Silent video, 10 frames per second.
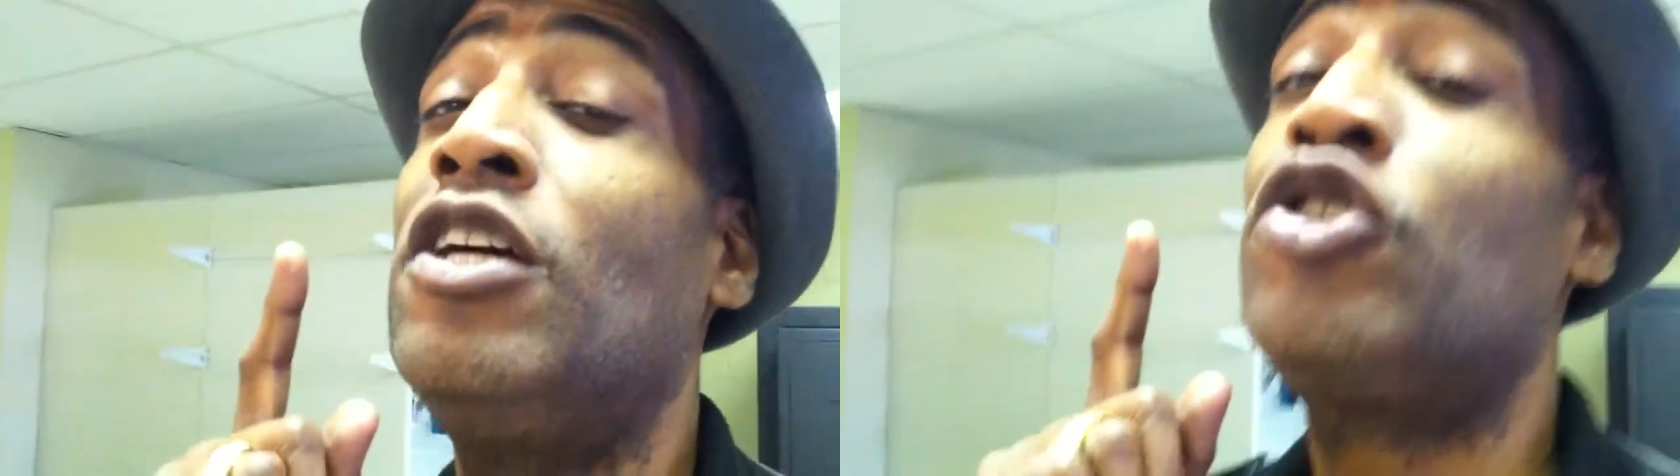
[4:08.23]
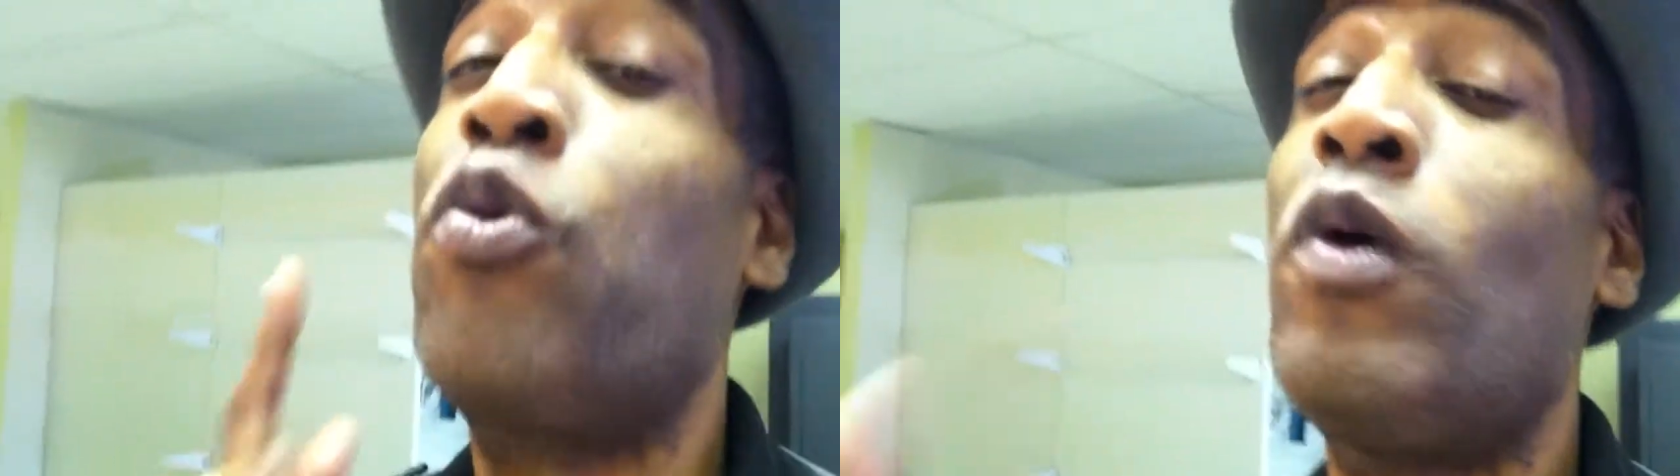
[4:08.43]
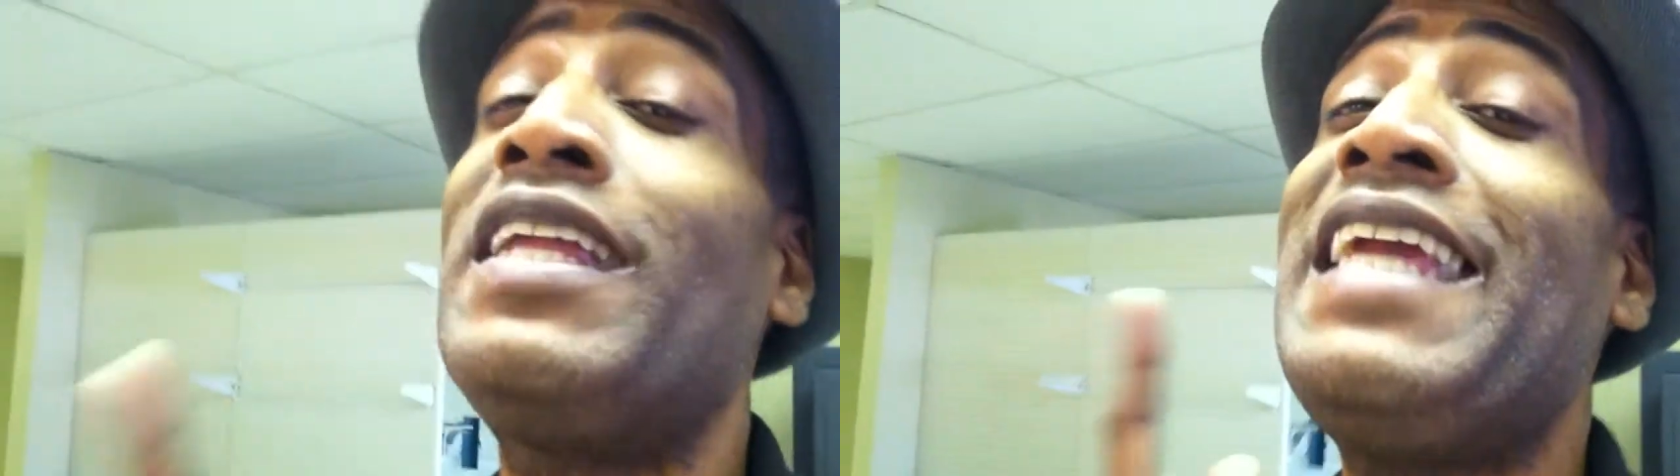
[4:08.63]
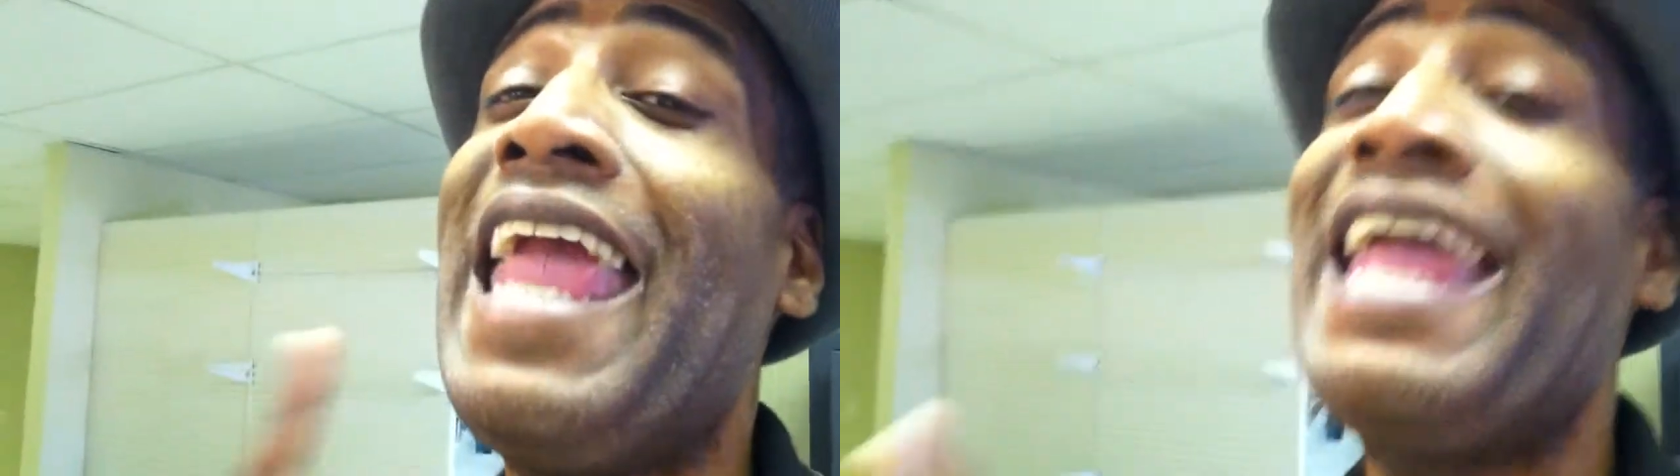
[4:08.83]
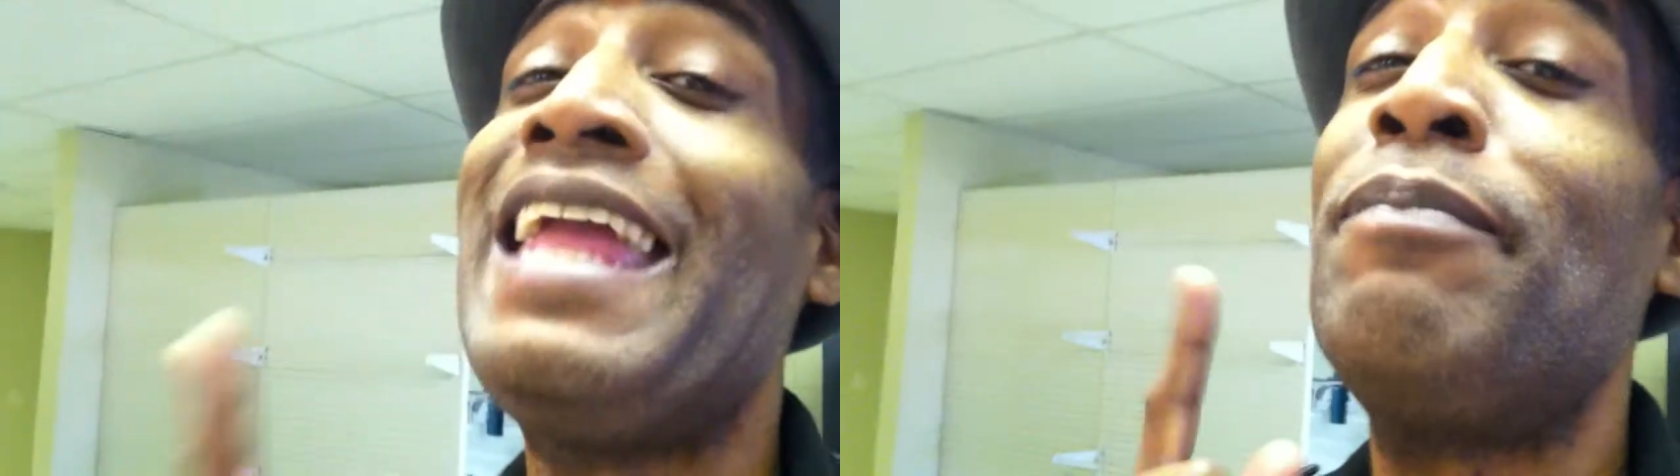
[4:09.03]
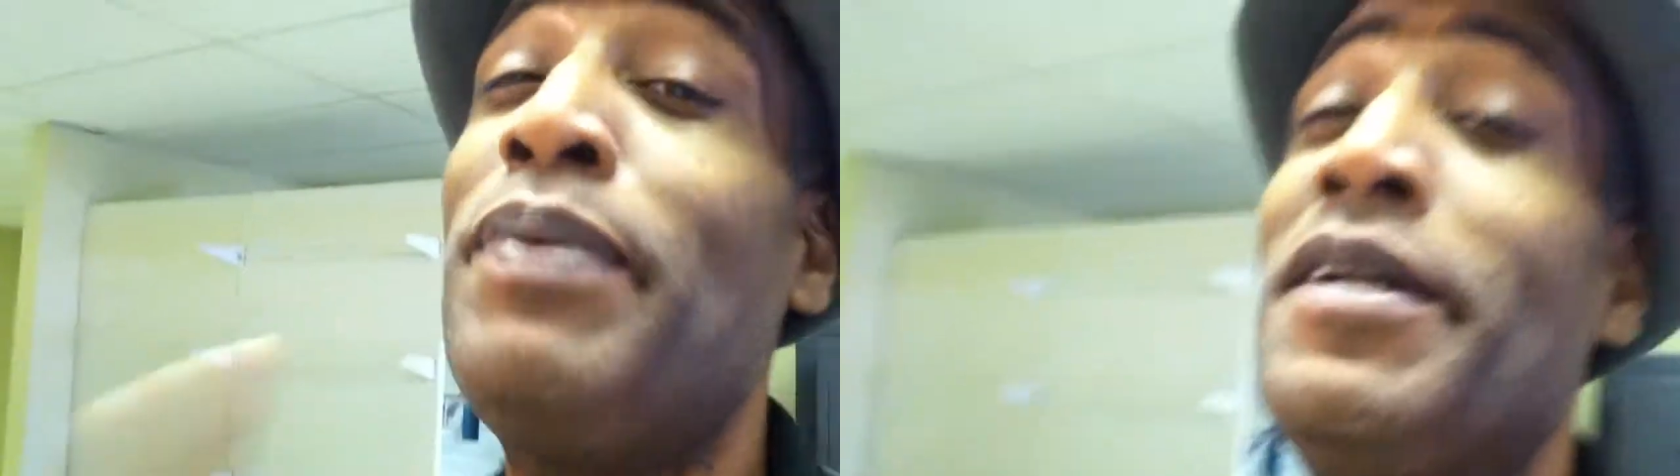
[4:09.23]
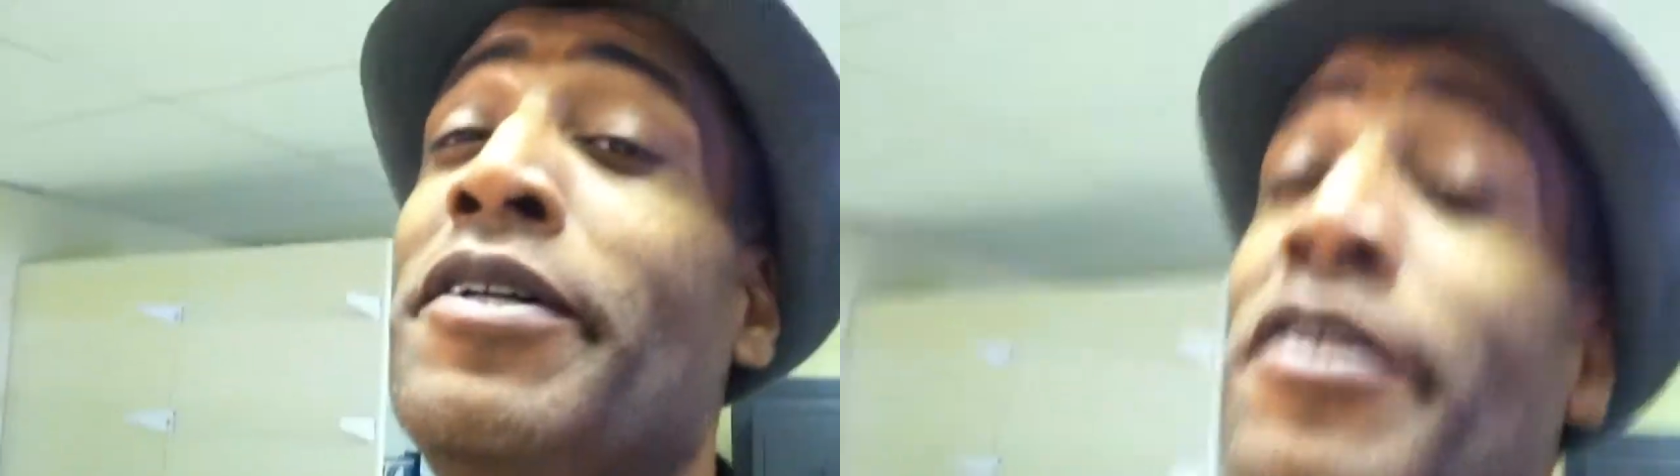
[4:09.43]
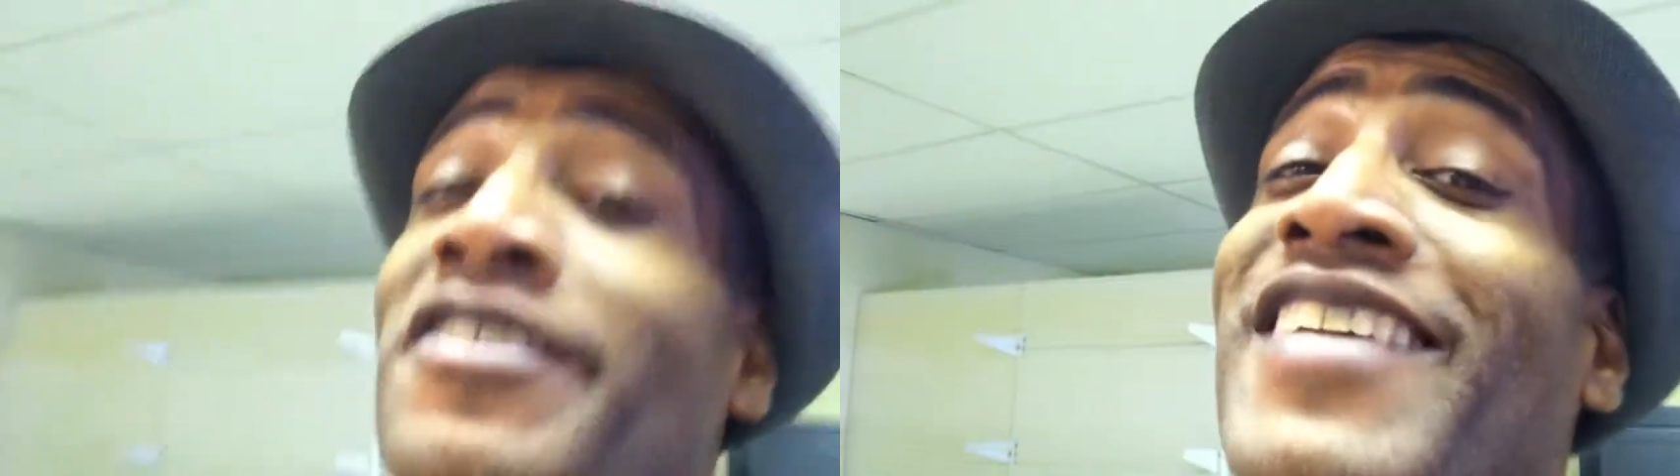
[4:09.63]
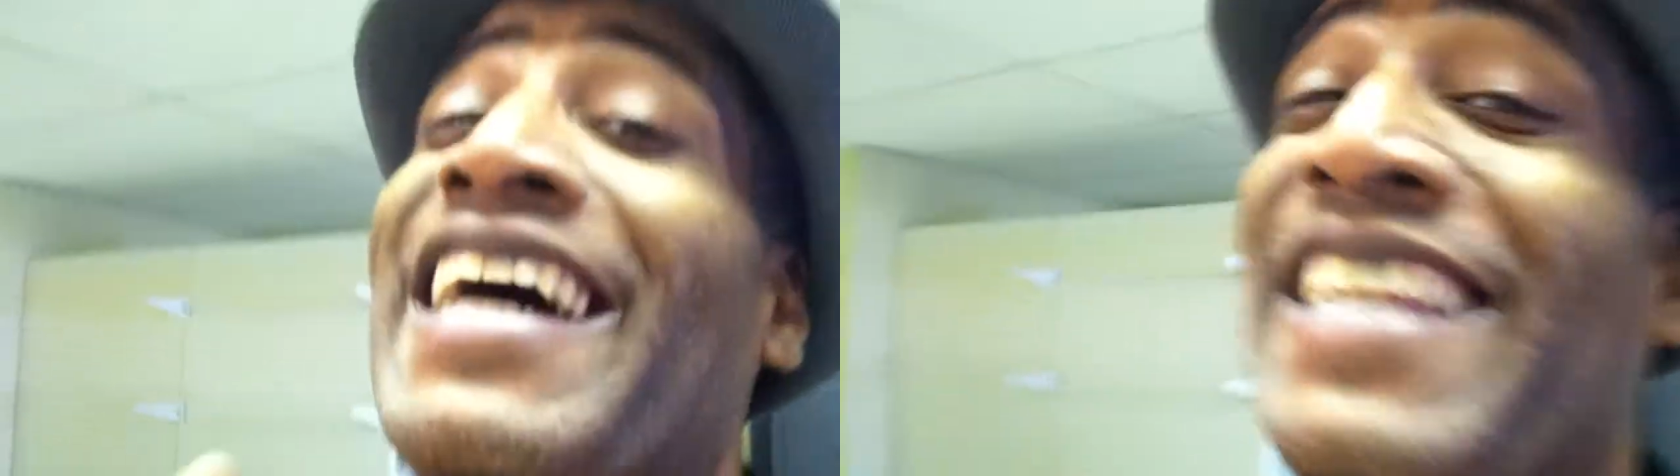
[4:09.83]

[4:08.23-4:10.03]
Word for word: 28 pills a